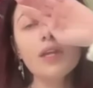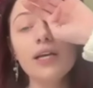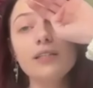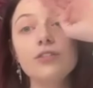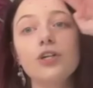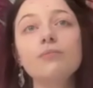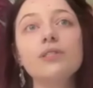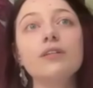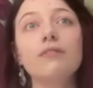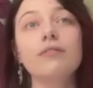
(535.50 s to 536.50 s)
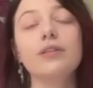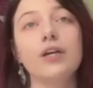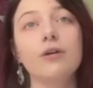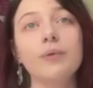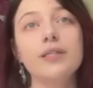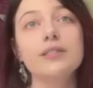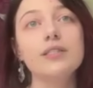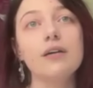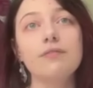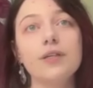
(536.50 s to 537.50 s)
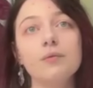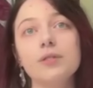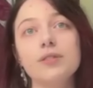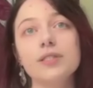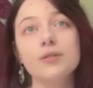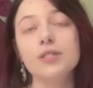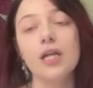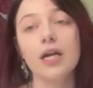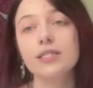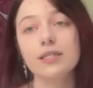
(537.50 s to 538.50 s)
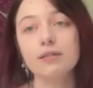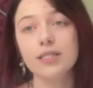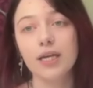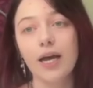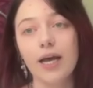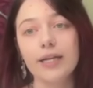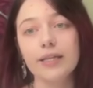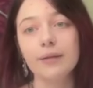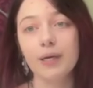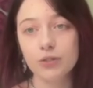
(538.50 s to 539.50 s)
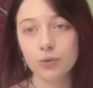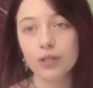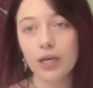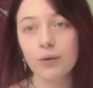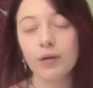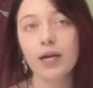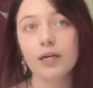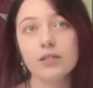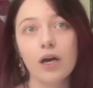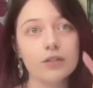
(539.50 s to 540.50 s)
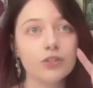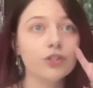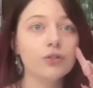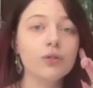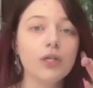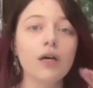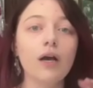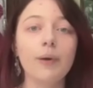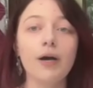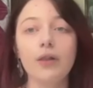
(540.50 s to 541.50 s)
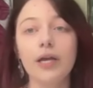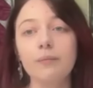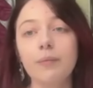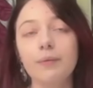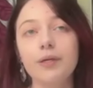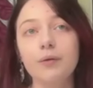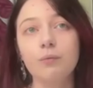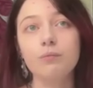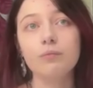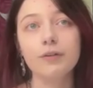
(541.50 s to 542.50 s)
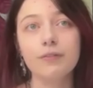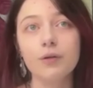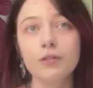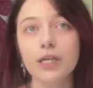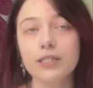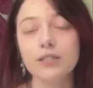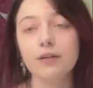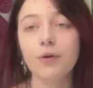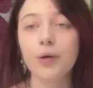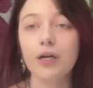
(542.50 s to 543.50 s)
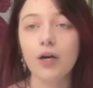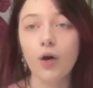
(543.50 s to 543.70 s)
In terms of therapy and stuff, it was non-existent. I had the mentor that I would kind of talk to about like maybe if there was like stuff going on at